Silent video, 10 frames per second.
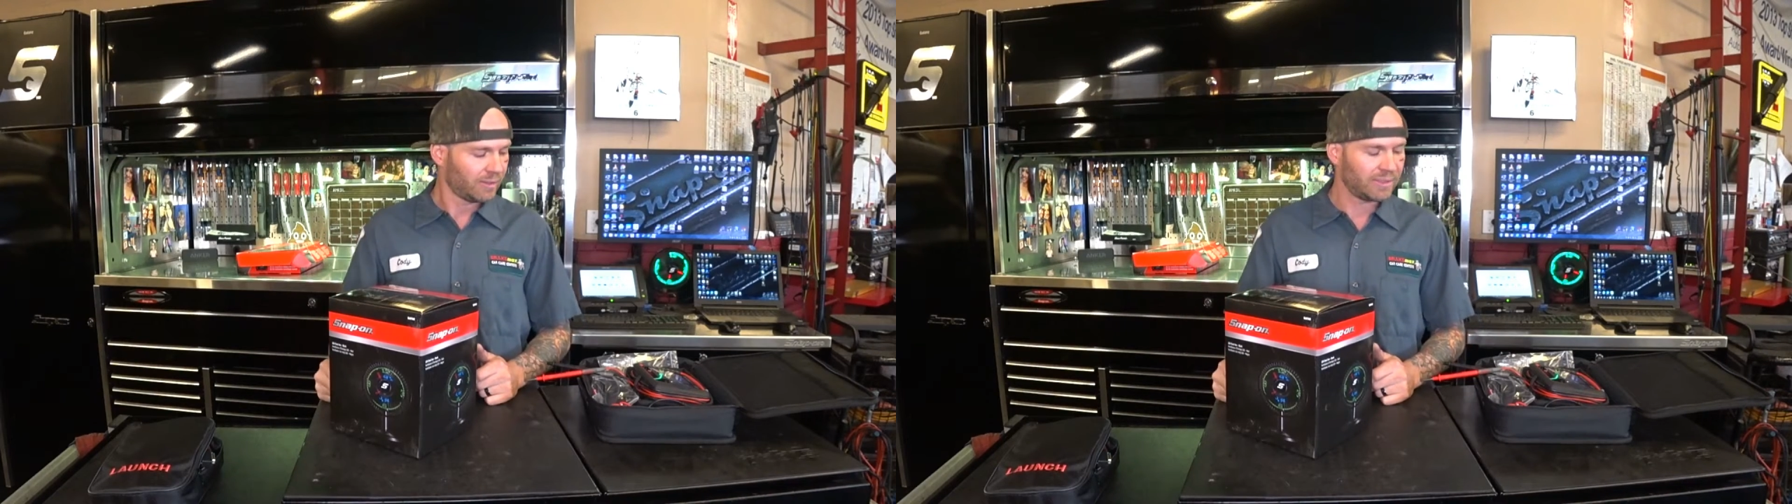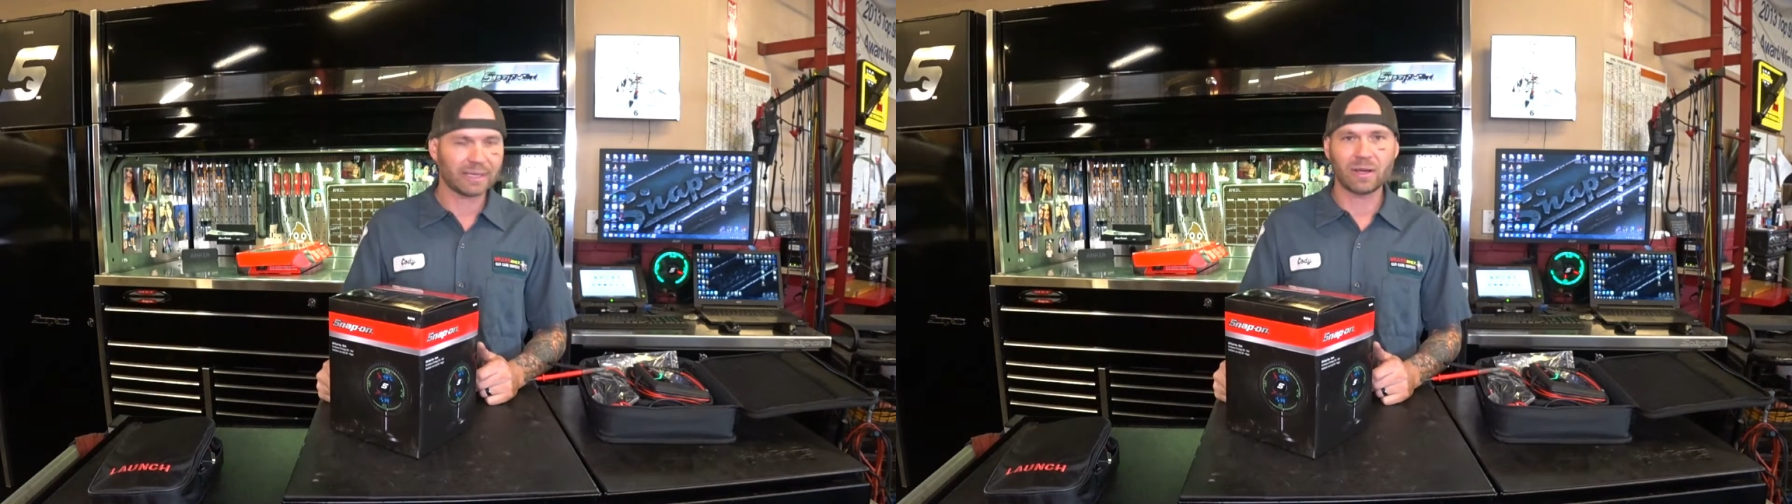
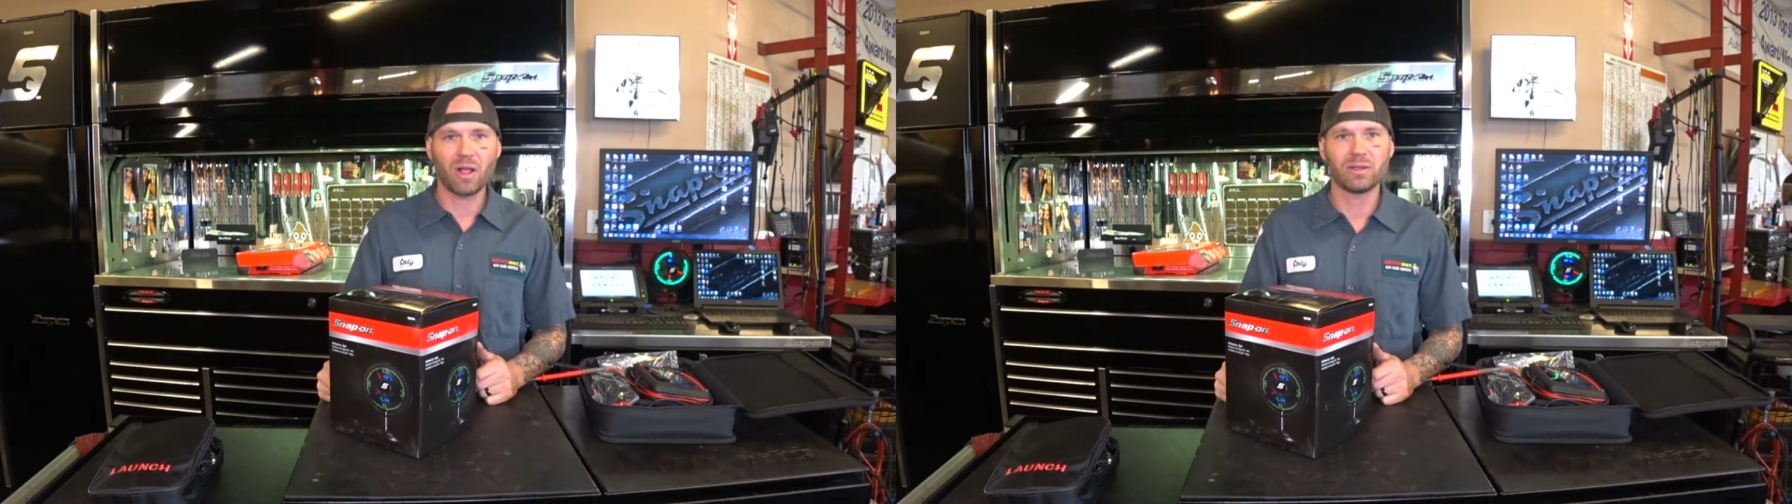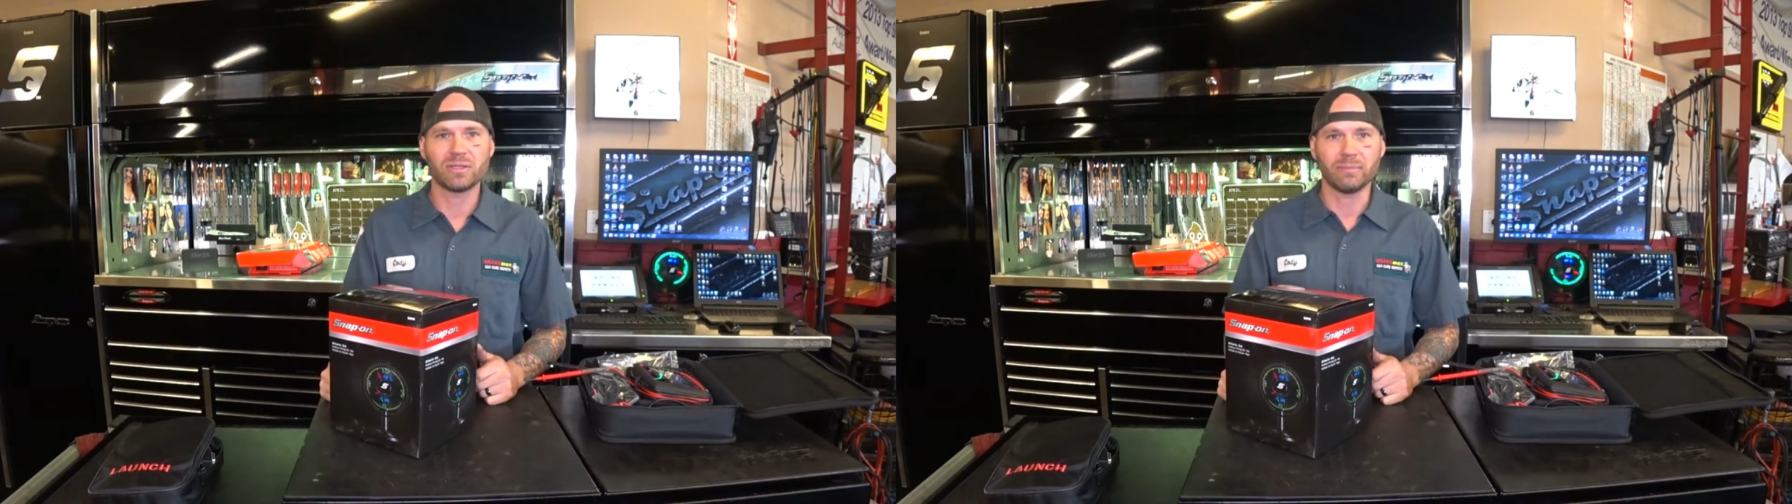
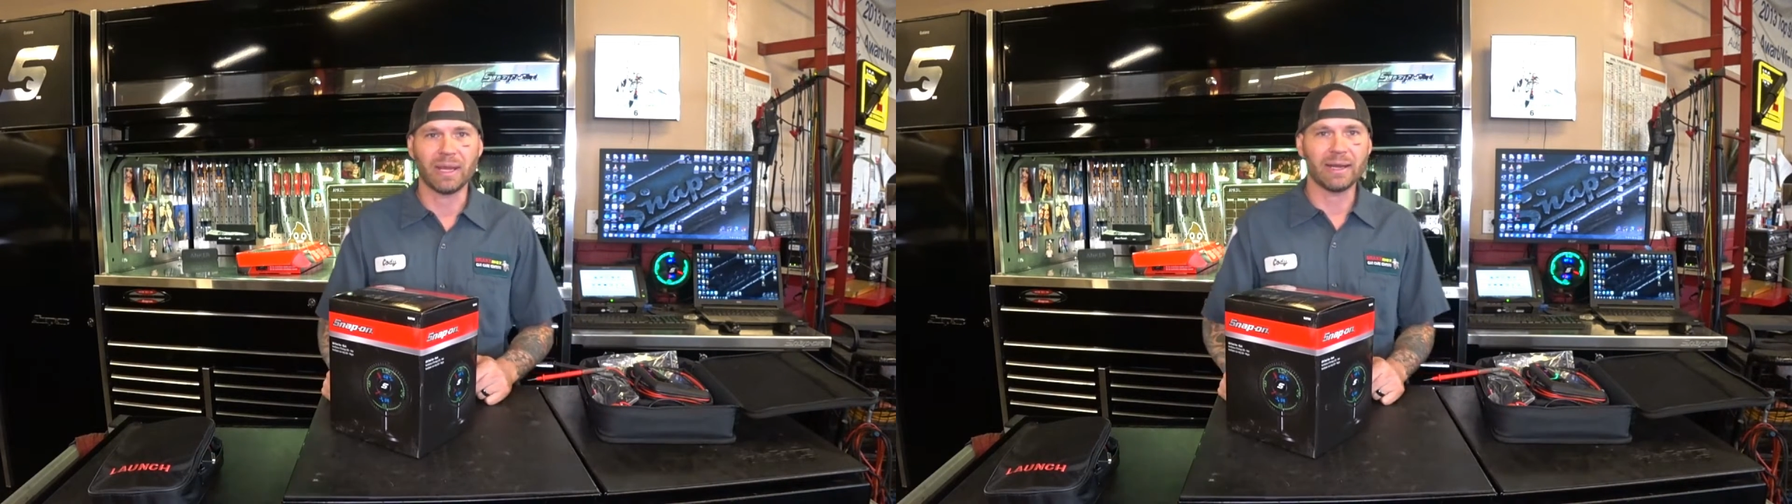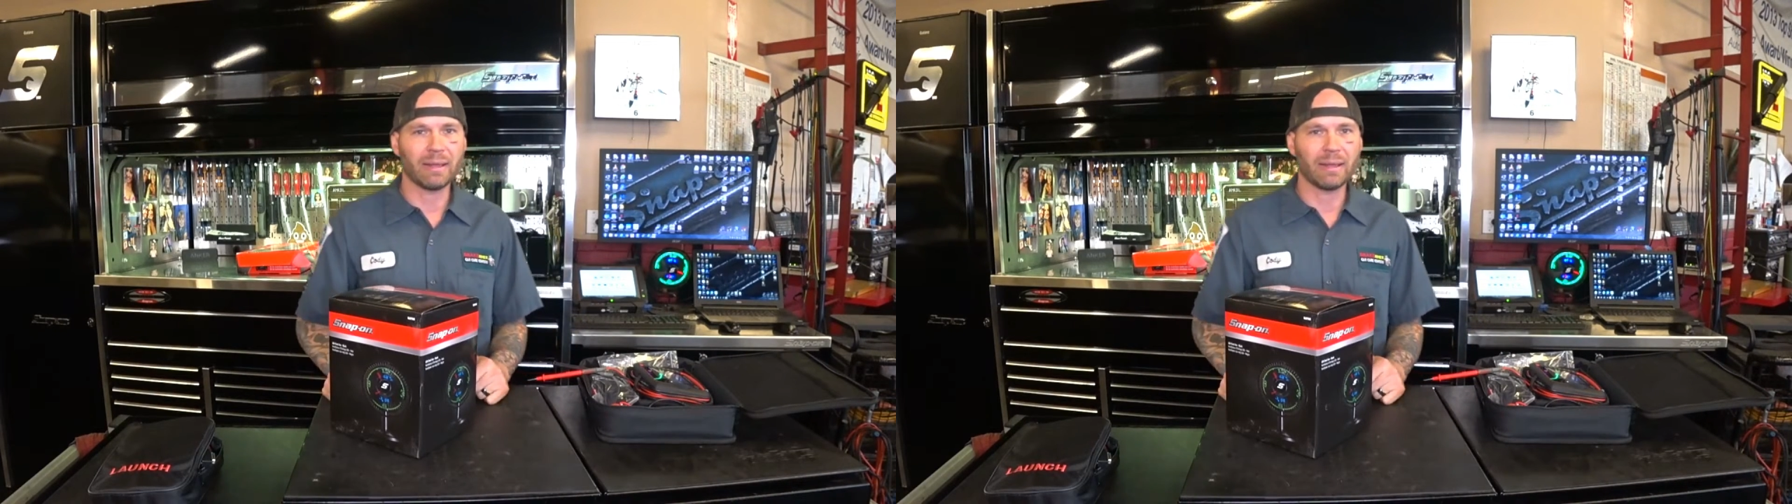technology, man.